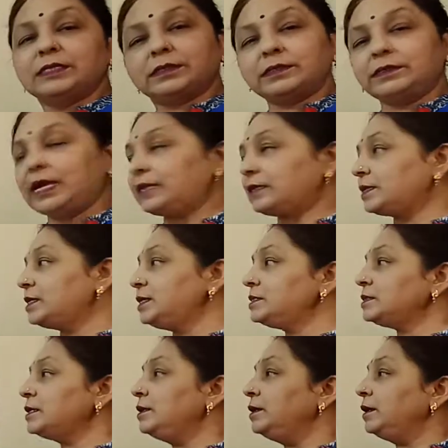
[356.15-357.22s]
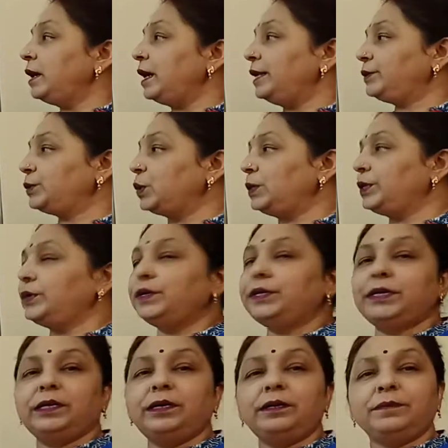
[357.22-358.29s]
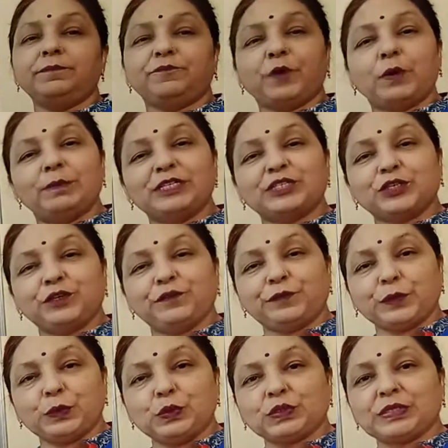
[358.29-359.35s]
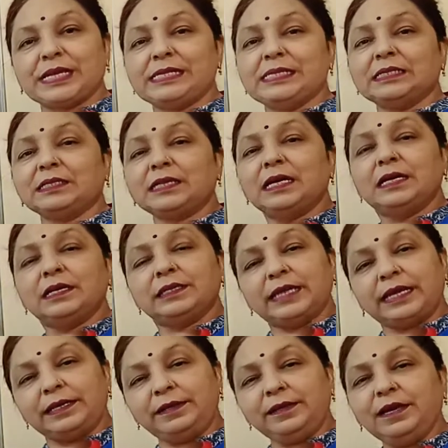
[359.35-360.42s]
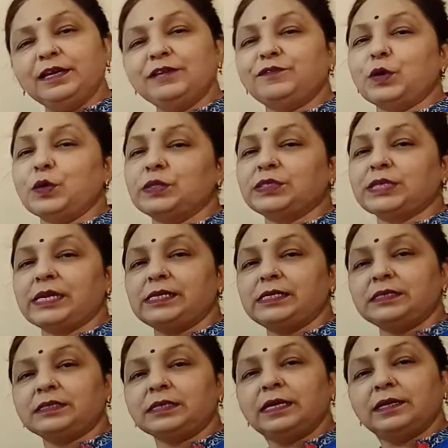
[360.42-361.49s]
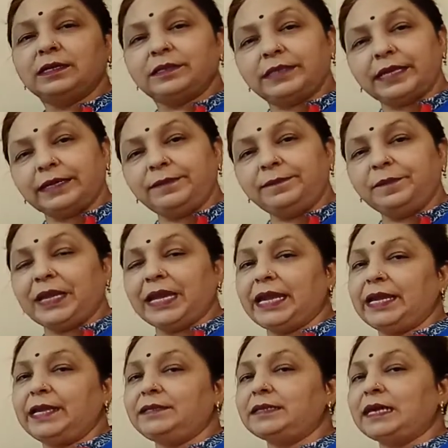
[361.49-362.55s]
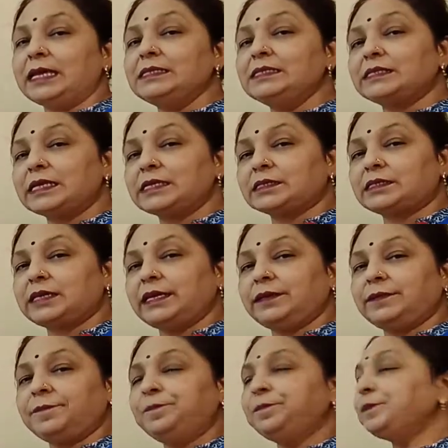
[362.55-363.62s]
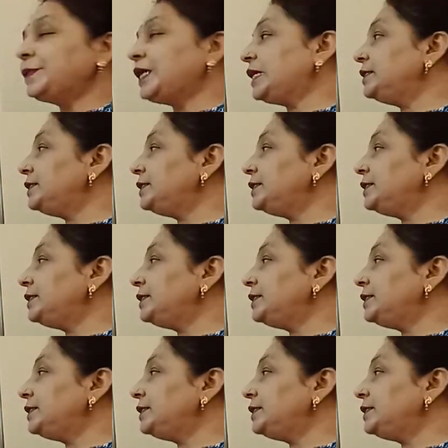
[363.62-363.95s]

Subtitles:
that is, I told you here, formation of 2 cells, then 4 cells, then 8 and 16 and